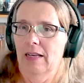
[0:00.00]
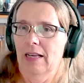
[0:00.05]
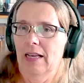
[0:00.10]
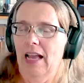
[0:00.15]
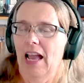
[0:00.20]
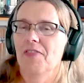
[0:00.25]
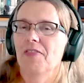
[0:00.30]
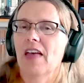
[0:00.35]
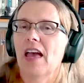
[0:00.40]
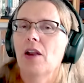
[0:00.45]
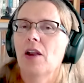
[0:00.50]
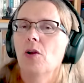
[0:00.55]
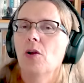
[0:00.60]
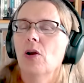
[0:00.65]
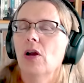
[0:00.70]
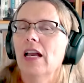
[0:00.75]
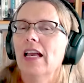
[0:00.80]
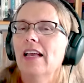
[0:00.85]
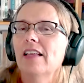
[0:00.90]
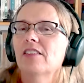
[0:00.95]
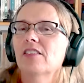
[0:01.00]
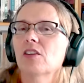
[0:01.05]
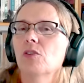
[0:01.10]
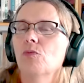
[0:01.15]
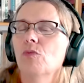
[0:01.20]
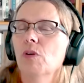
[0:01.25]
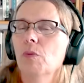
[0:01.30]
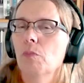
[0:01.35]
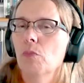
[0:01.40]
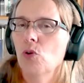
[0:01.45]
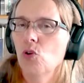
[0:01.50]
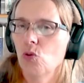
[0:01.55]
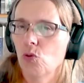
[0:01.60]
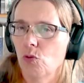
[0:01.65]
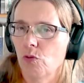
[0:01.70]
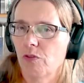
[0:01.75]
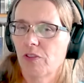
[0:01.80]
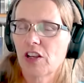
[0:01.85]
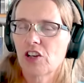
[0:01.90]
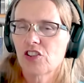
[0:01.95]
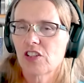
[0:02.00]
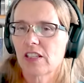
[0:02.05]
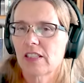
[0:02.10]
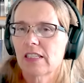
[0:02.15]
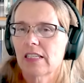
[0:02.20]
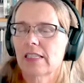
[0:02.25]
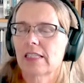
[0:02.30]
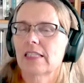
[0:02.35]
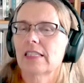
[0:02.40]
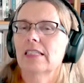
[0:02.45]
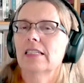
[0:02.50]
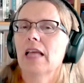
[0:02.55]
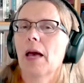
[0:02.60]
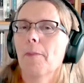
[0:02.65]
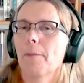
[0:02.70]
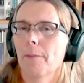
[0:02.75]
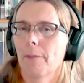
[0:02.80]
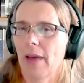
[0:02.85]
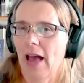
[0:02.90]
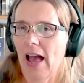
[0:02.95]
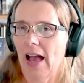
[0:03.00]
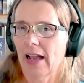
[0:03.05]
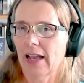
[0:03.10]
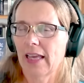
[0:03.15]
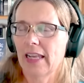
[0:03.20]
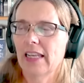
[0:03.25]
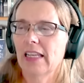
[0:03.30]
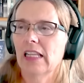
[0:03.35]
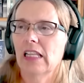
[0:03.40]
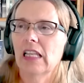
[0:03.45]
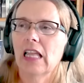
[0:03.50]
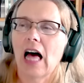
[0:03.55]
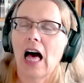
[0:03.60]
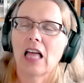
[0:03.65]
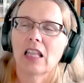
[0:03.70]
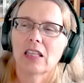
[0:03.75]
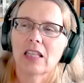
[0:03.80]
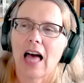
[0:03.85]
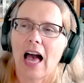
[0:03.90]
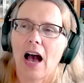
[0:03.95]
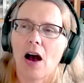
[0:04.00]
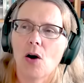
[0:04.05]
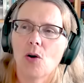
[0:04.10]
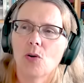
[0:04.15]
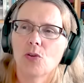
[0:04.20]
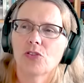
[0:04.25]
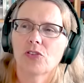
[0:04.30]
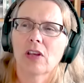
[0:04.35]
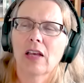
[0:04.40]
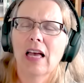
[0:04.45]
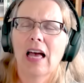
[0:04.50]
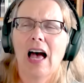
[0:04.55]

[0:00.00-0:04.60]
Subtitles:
And then it's a remove. It's a step back, and it allows,